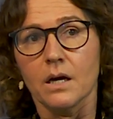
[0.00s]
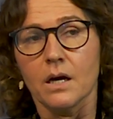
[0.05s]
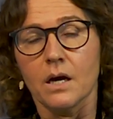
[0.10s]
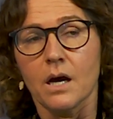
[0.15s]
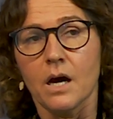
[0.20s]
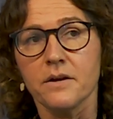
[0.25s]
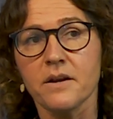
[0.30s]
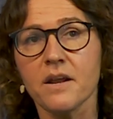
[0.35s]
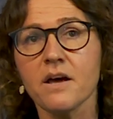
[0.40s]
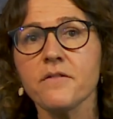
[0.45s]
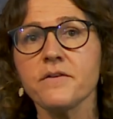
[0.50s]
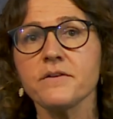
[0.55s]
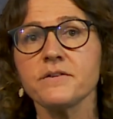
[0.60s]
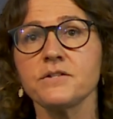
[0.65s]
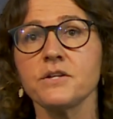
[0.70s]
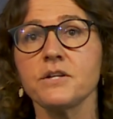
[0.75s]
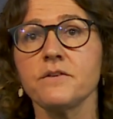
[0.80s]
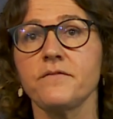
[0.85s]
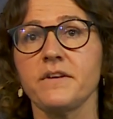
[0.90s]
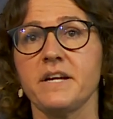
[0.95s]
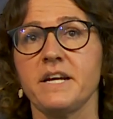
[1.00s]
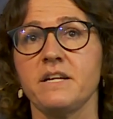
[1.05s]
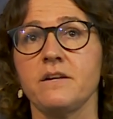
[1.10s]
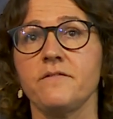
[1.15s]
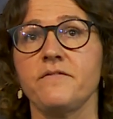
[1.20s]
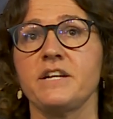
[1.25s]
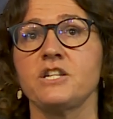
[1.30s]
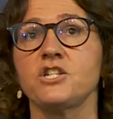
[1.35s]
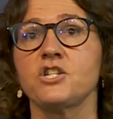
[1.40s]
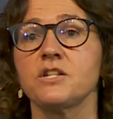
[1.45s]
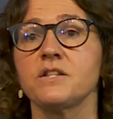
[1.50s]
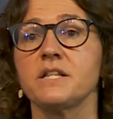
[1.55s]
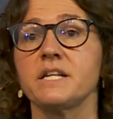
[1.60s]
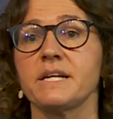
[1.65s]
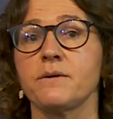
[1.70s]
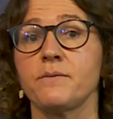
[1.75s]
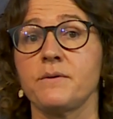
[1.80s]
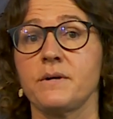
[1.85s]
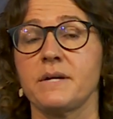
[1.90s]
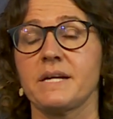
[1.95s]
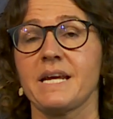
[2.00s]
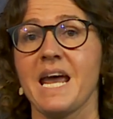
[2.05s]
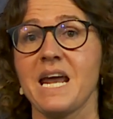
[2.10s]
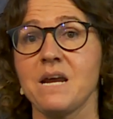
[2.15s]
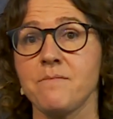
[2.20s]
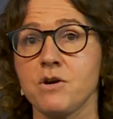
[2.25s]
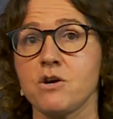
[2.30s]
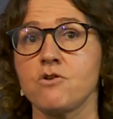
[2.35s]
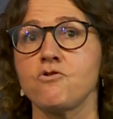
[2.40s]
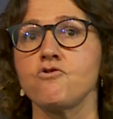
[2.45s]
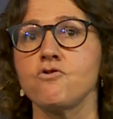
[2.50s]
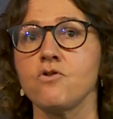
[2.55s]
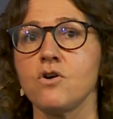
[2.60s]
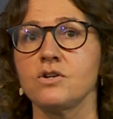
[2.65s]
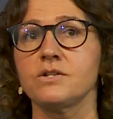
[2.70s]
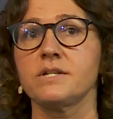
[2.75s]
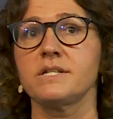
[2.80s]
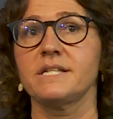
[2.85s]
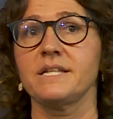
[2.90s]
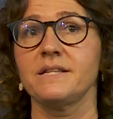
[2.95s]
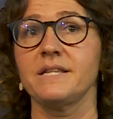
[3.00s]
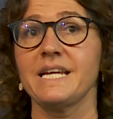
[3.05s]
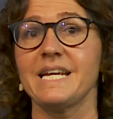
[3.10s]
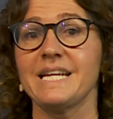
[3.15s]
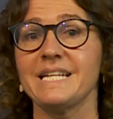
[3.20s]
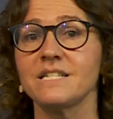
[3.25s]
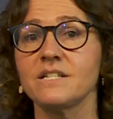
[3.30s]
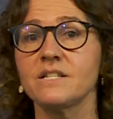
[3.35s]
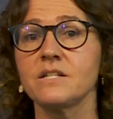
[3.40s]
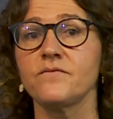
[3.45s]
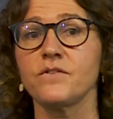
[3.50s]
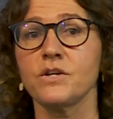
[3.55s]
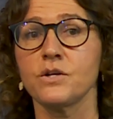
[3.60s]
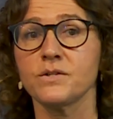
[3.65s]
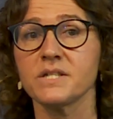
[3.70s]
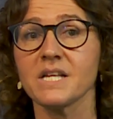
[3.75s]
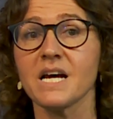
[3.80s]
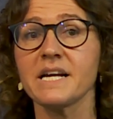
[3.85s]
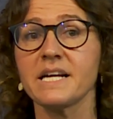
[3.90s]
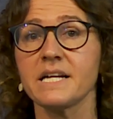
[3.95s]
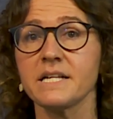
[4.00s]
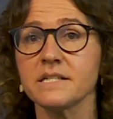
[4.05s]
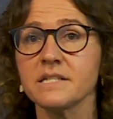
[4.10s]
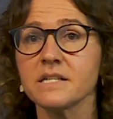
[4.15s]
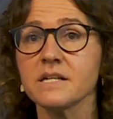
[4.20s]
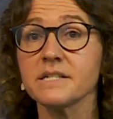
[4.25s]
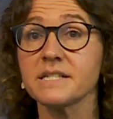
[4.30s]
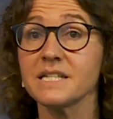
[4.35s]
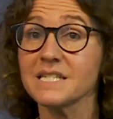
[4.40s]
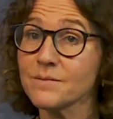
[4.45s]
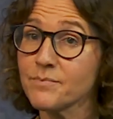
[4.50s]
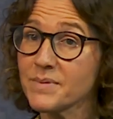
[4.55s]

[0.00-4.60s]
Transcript: Another sort of innovation that came across in the interviews that I conducted,